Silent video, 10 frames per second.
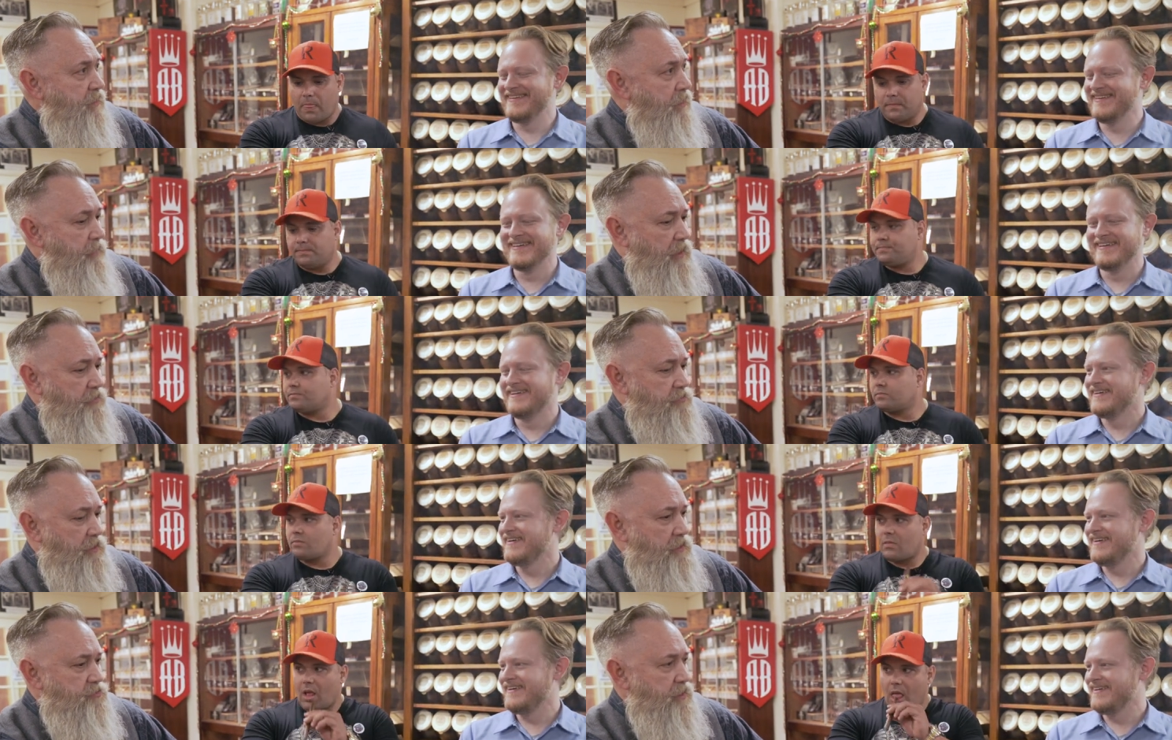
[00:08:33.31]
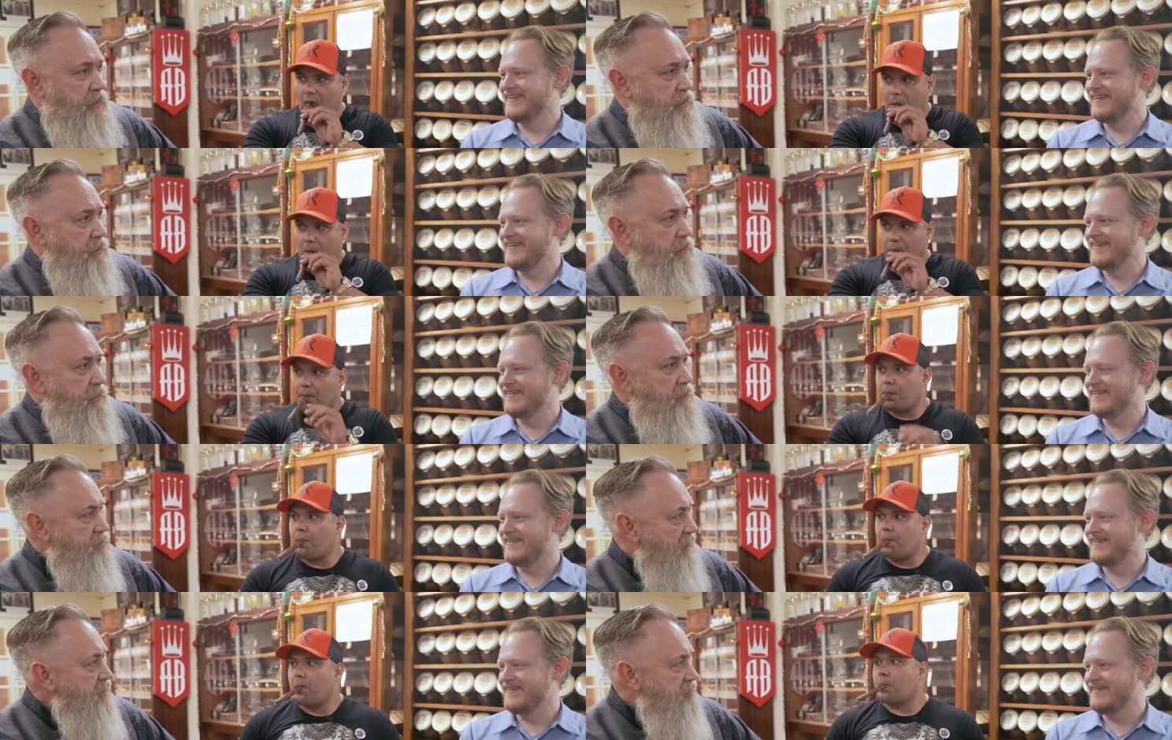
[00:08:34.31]
Speaker 1: about uh, trying to
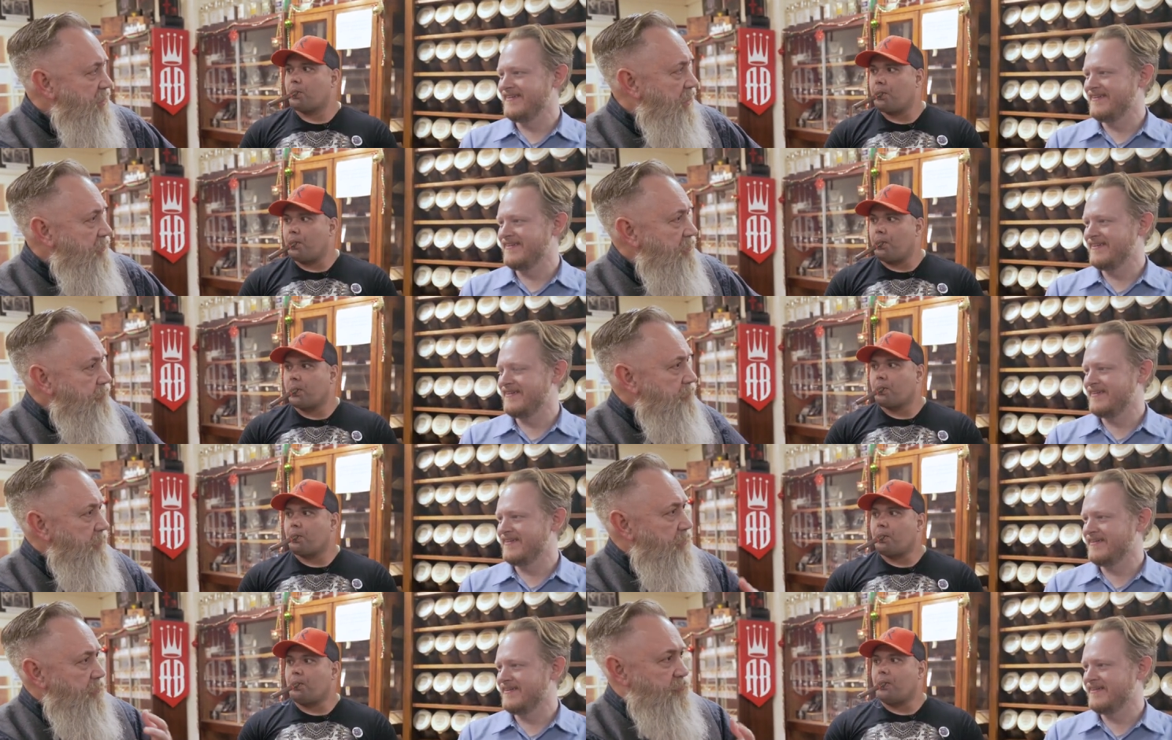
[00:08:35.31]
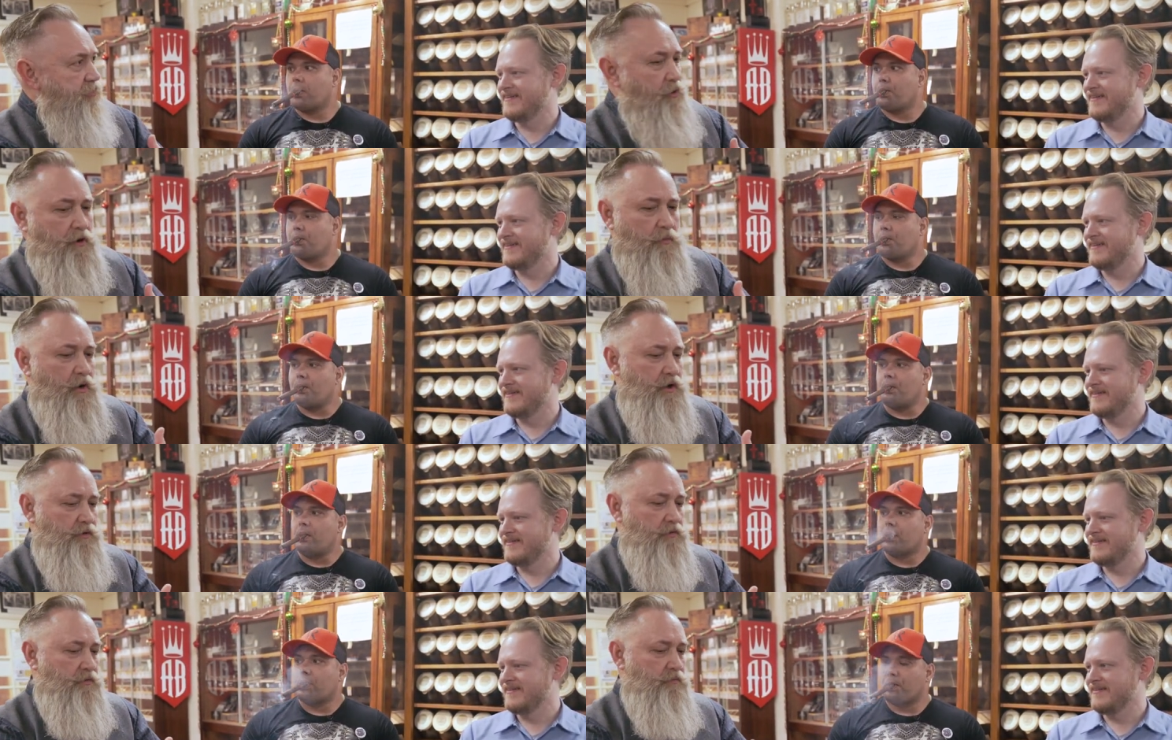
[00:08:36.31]
change that cigar while
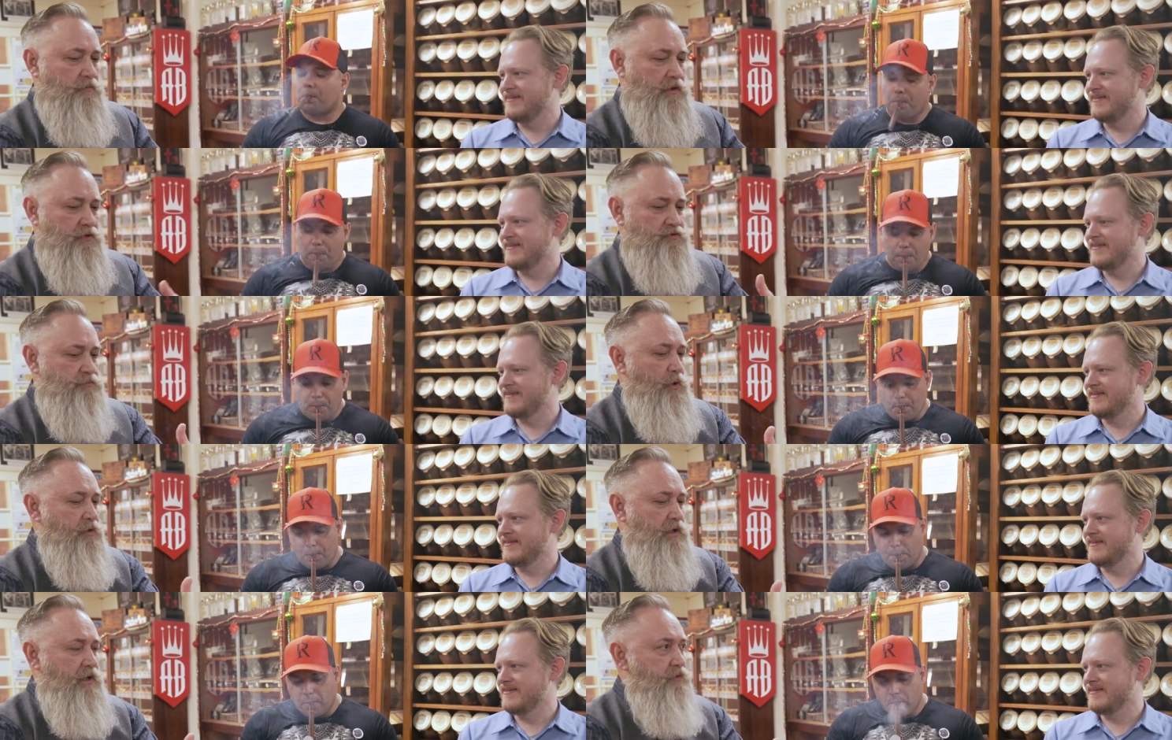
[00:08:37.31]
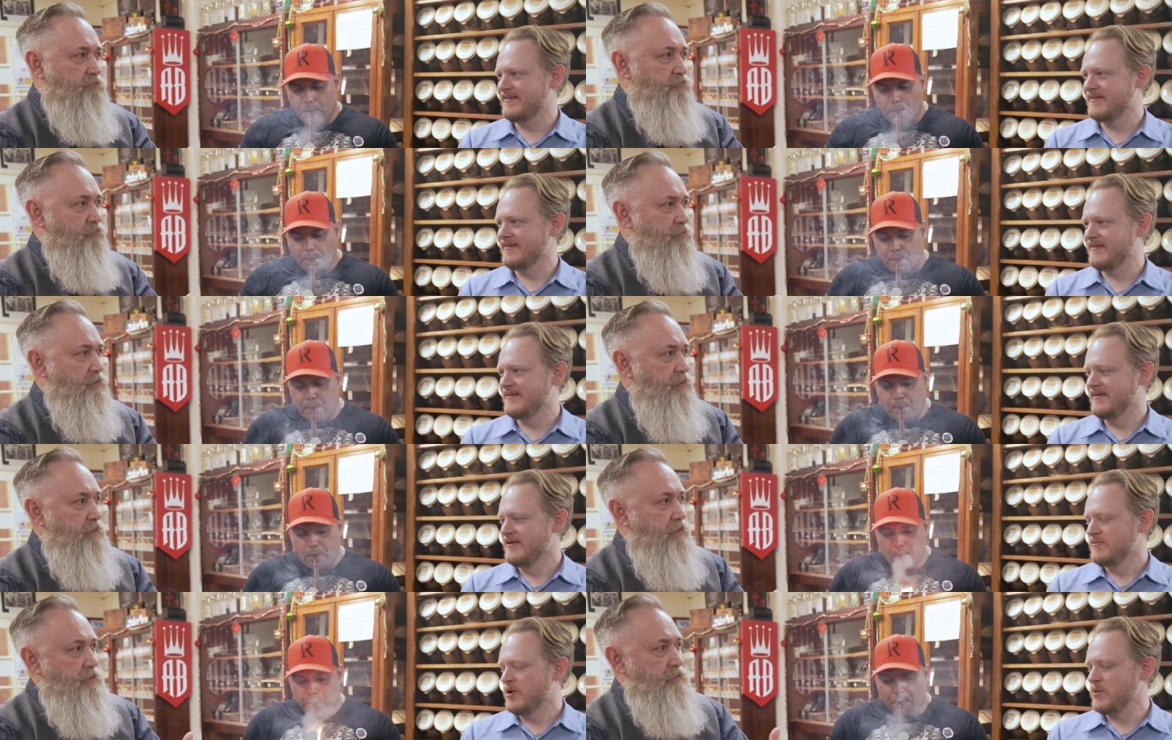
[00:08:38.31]
you're while you're smoking it.
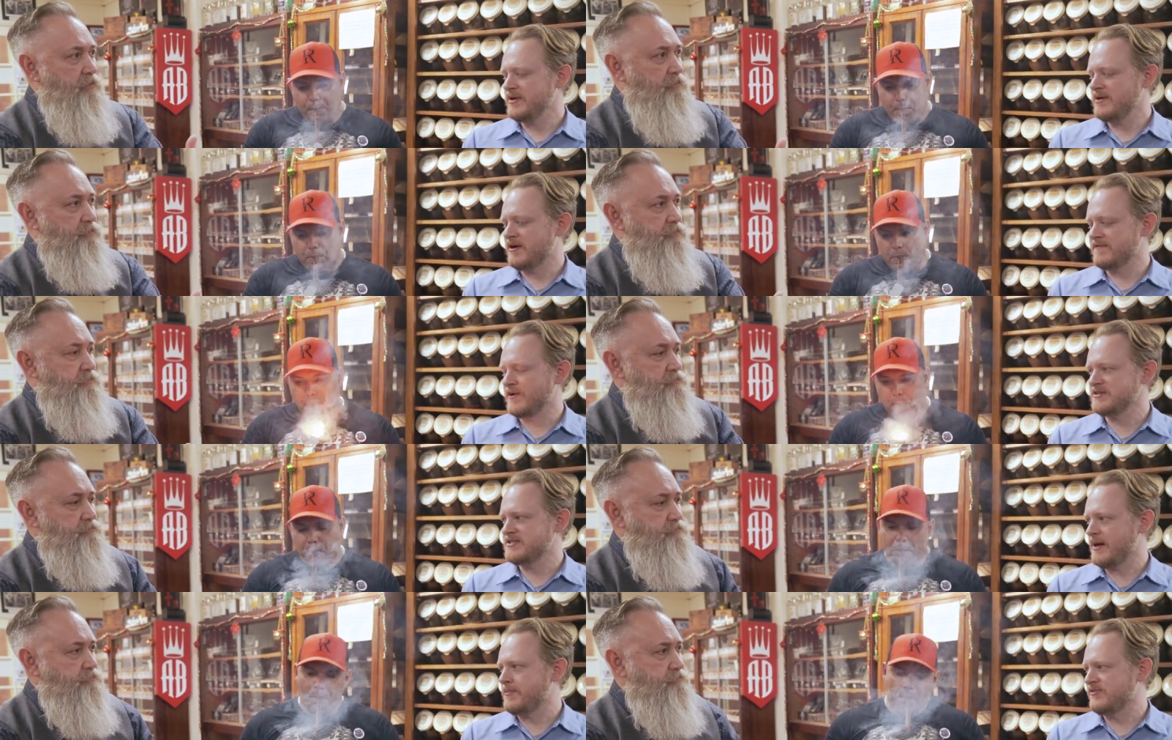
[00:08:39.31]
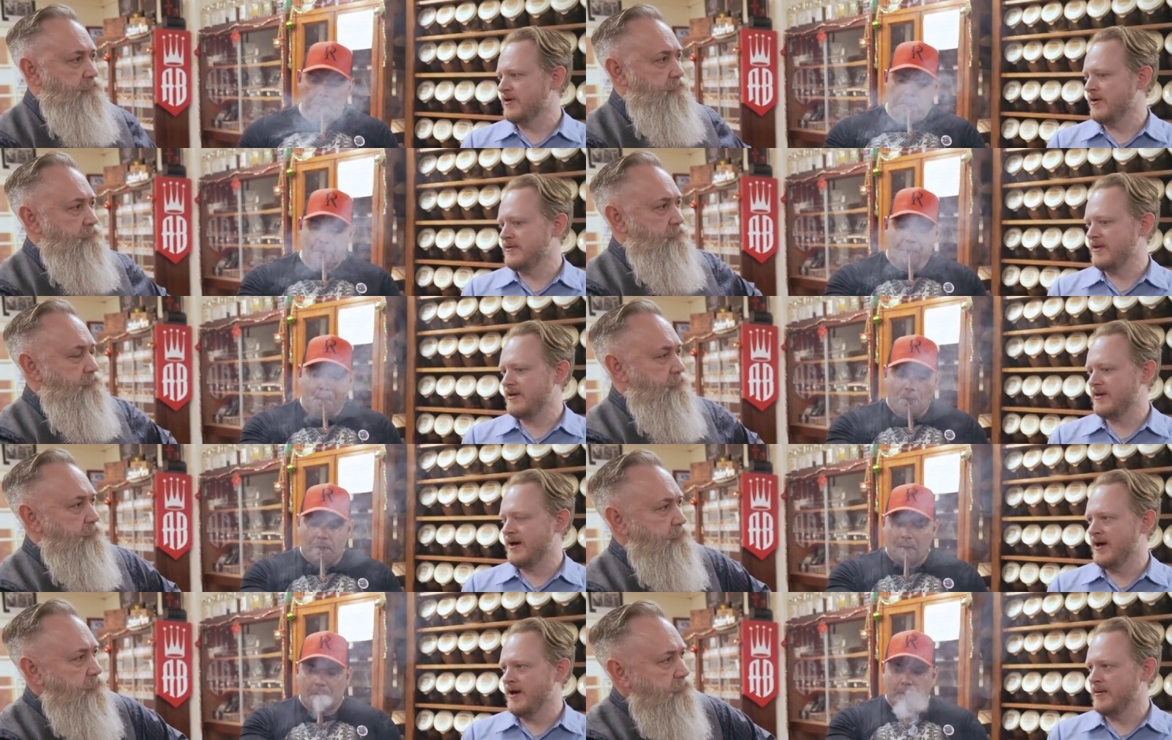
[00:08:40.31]
Speaker 2: When we did our first episode,
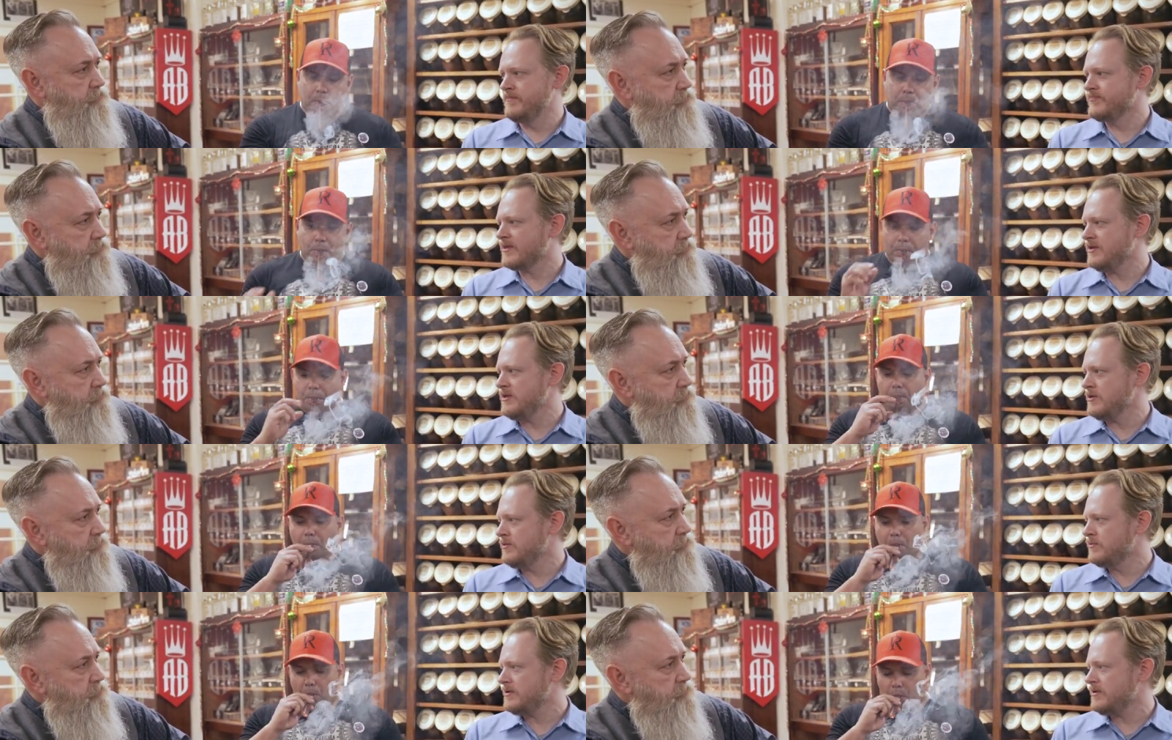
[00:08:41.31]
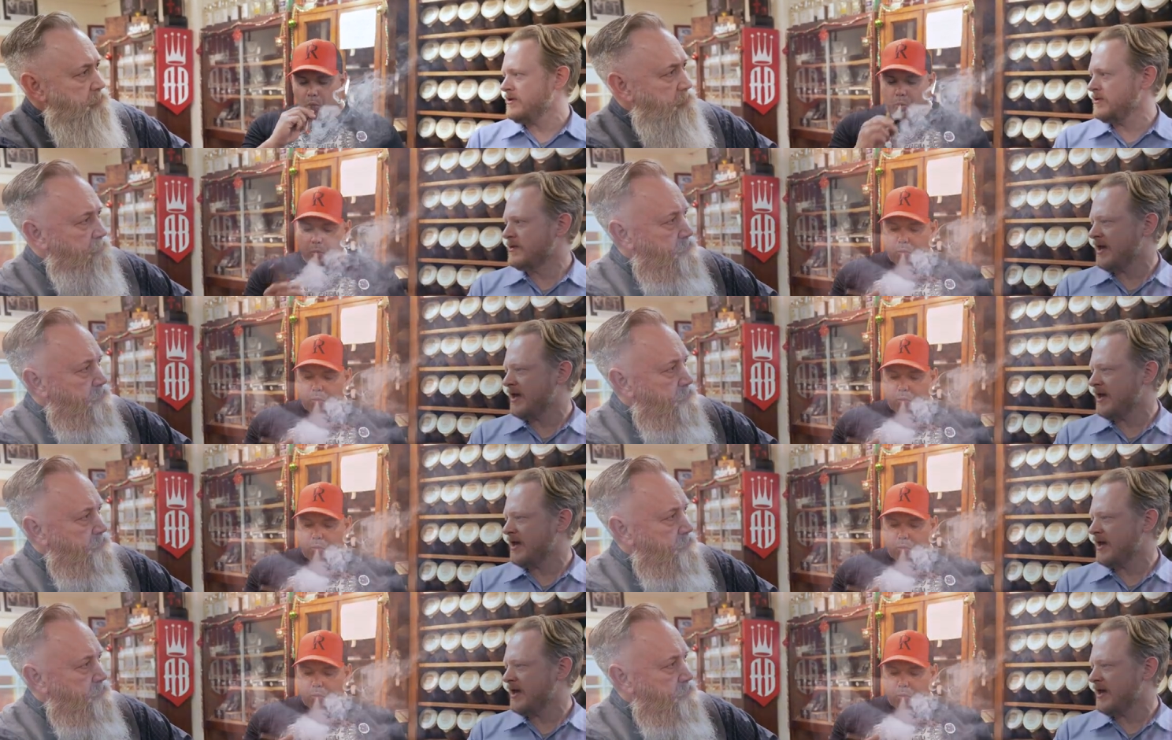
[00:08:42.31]
uh, you you